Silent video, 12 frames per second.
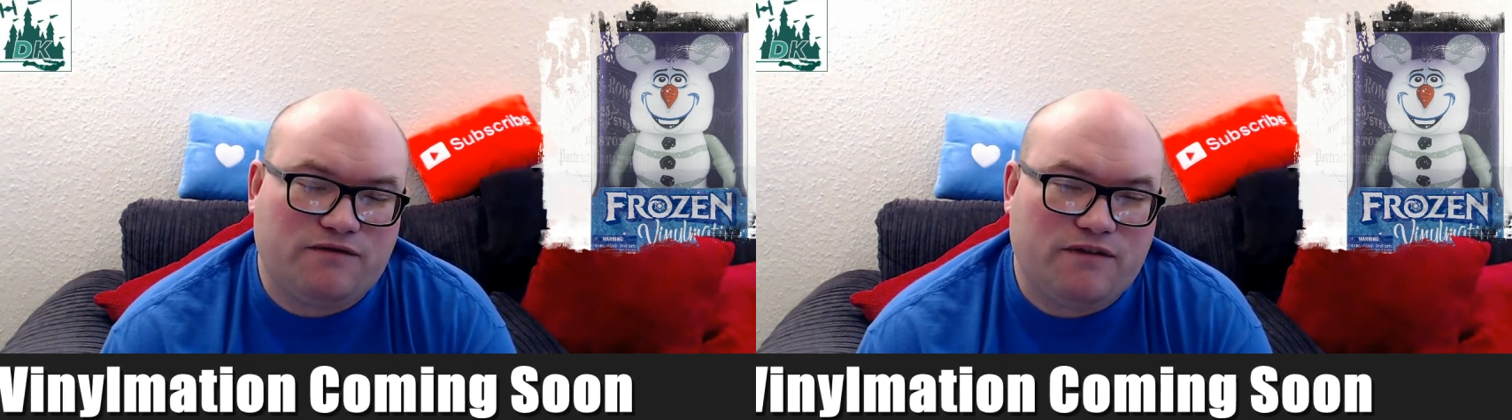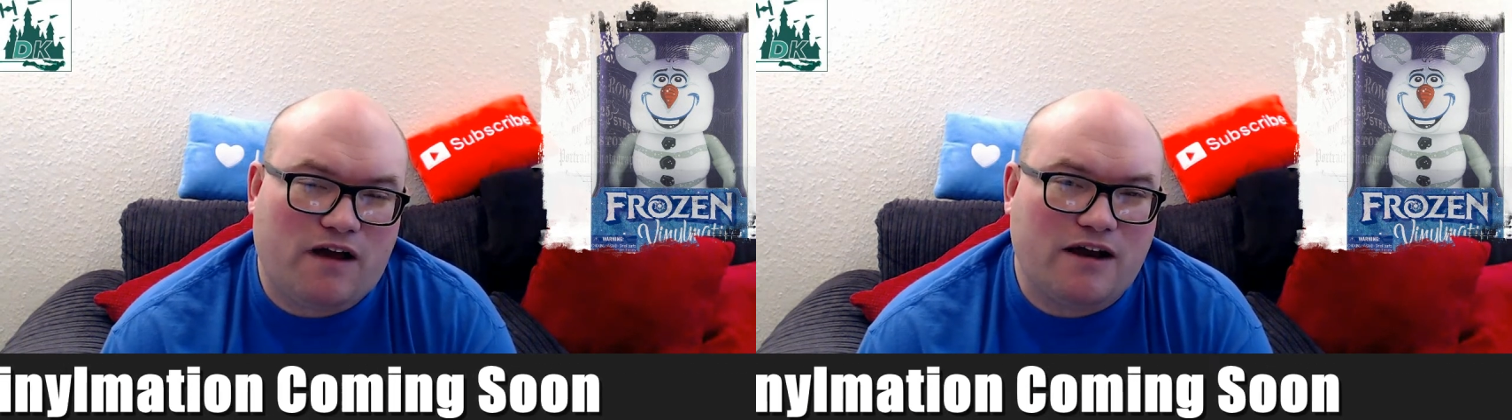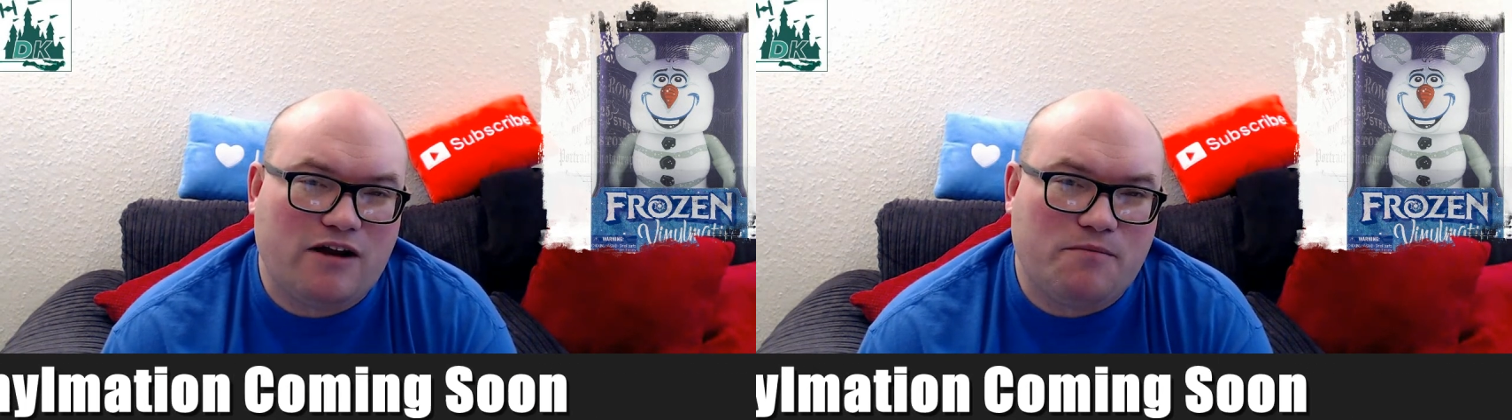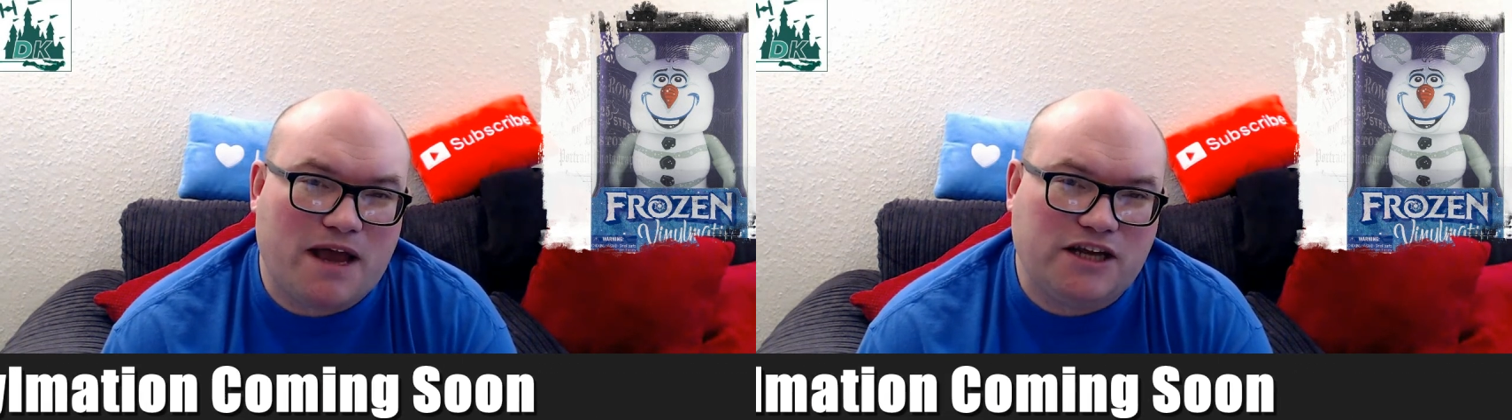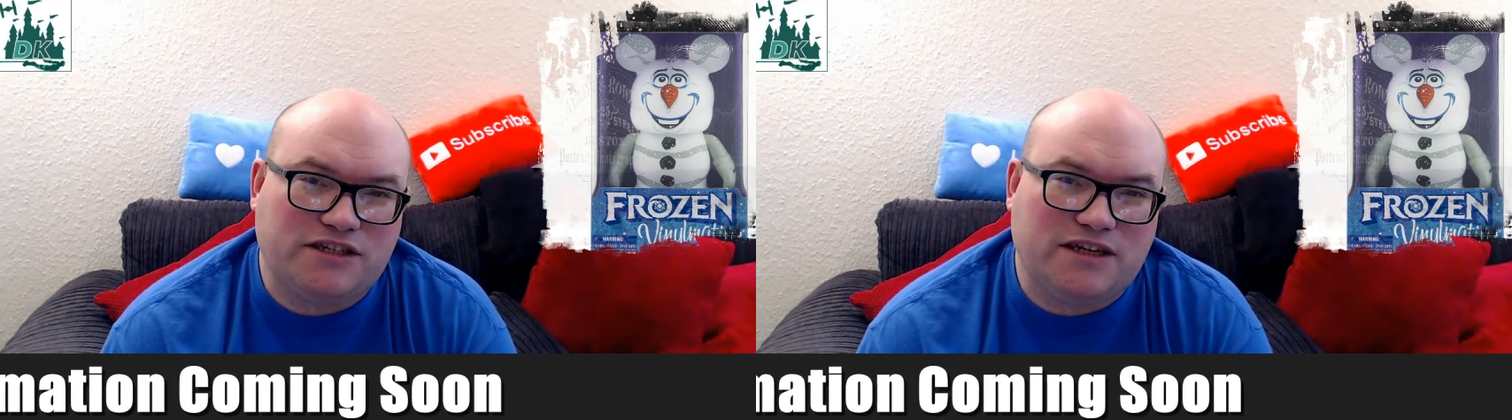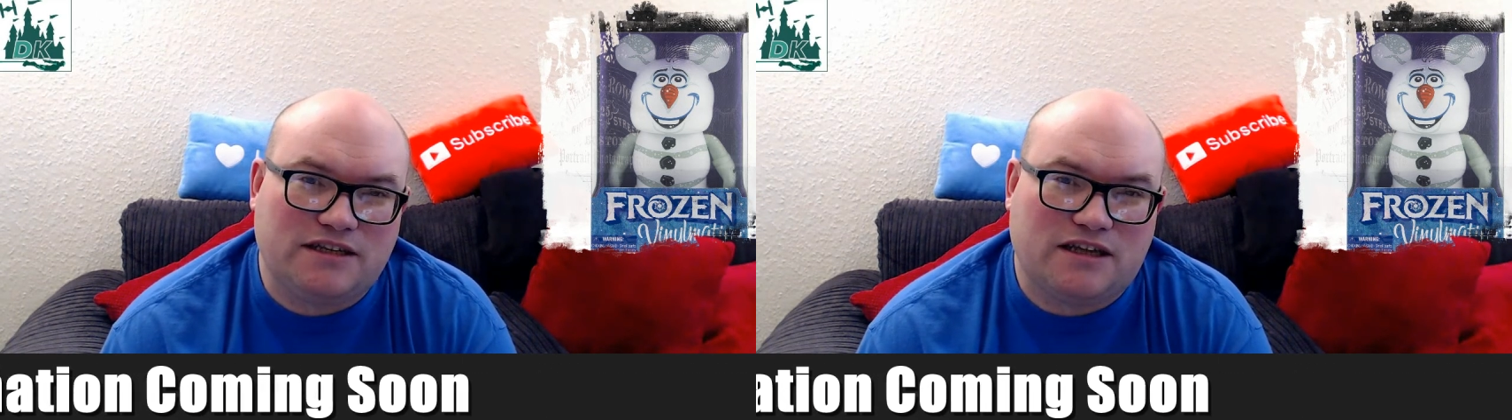Vinylmation
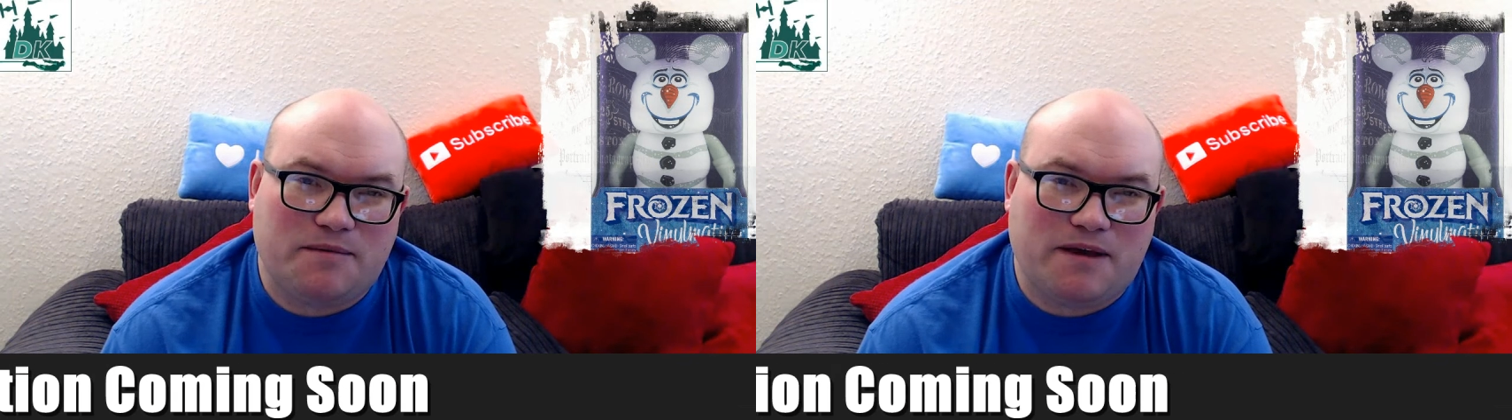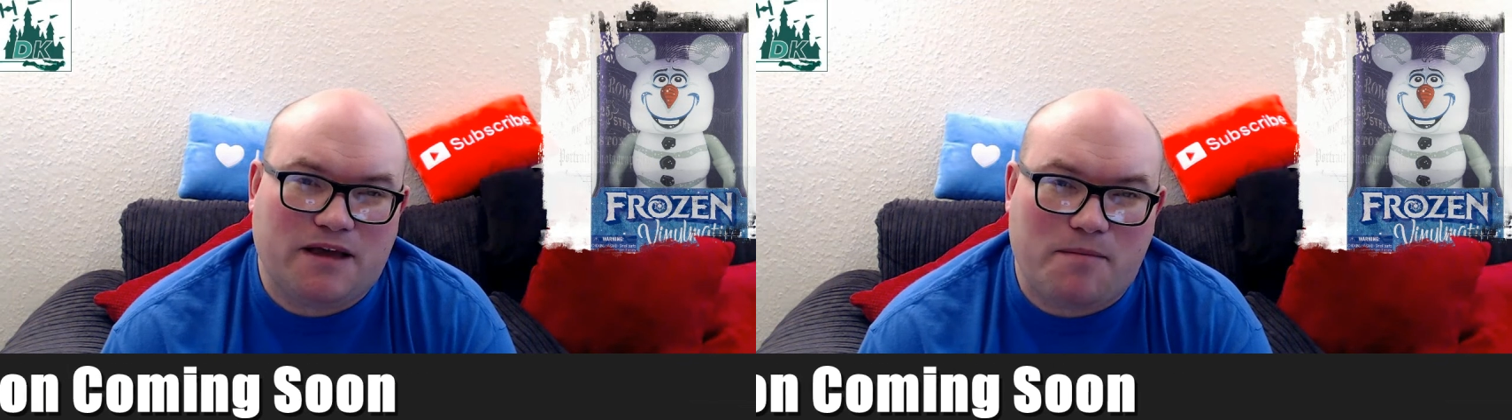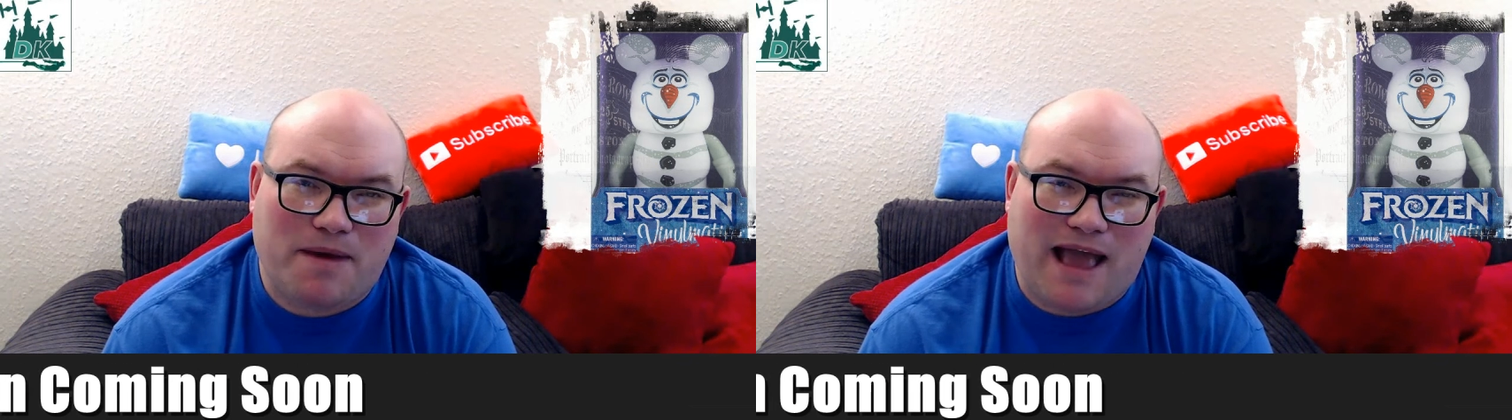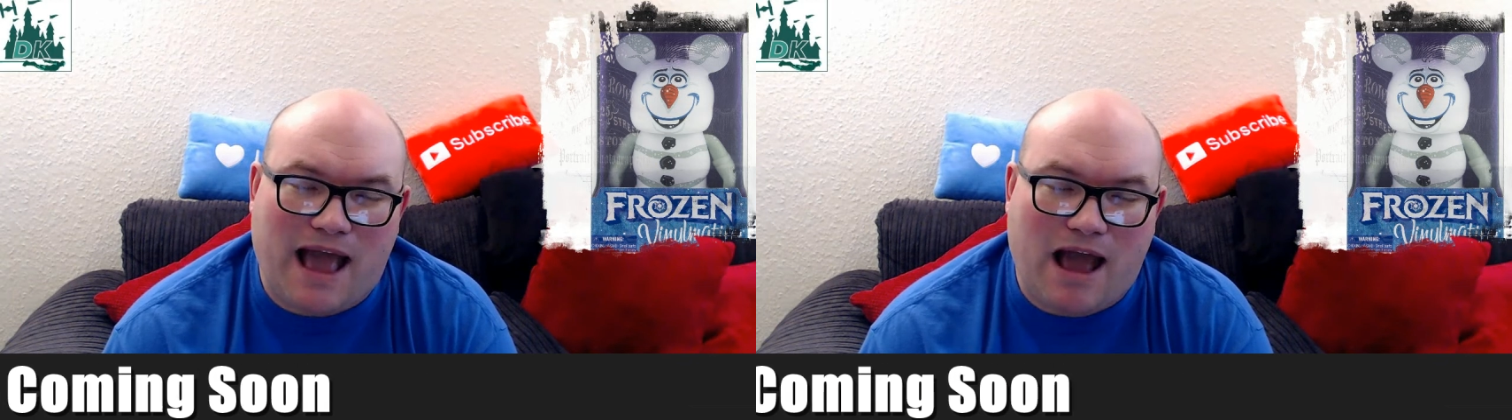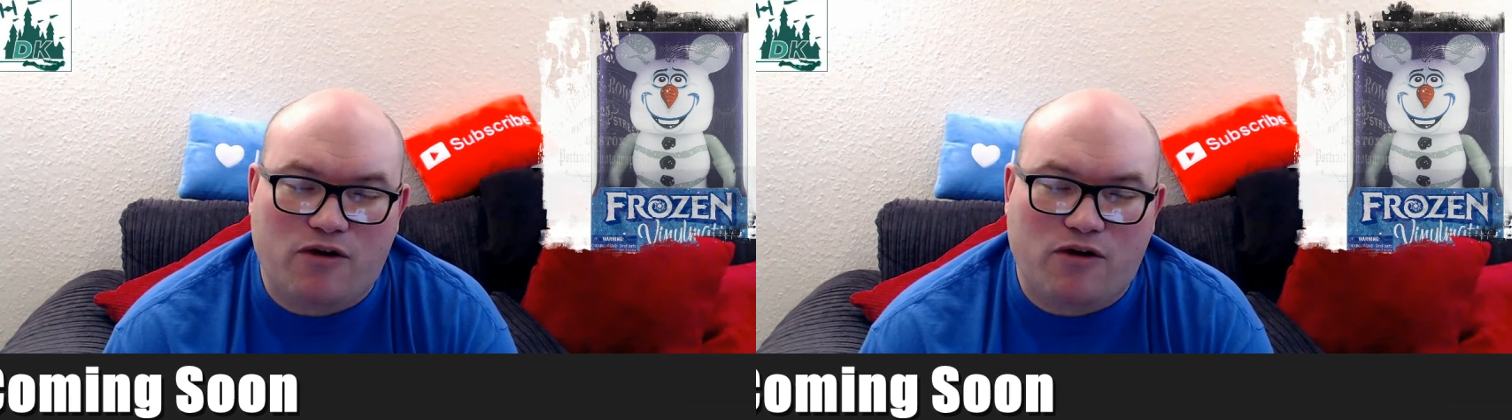that is going to be coming out